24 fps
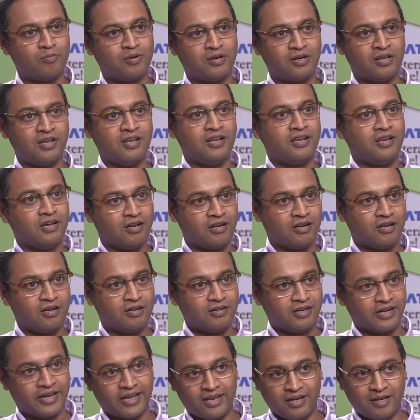But
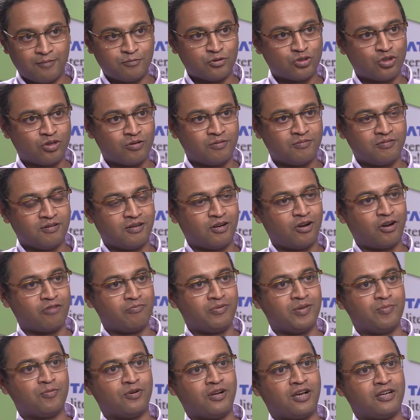again, I'm sure a lot of
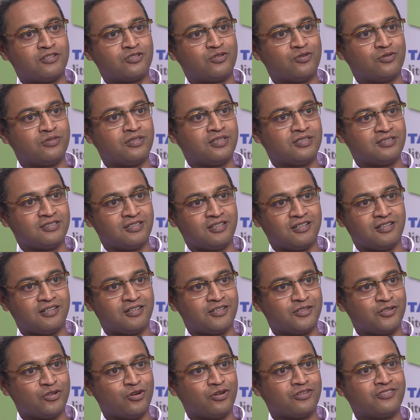people ask you this.
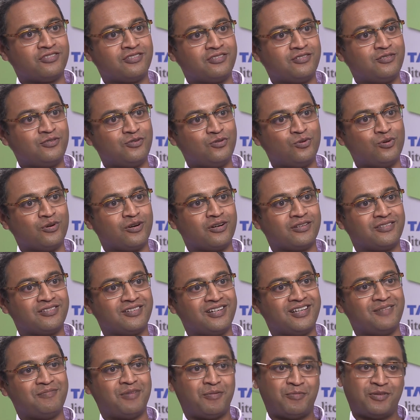Your 2 or
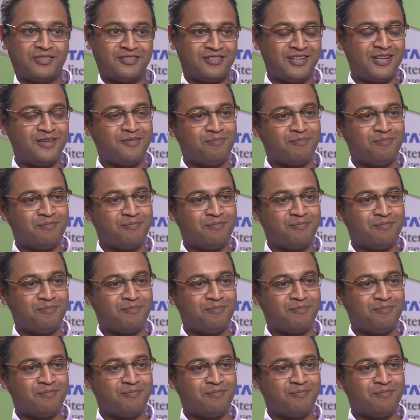3, maybe 3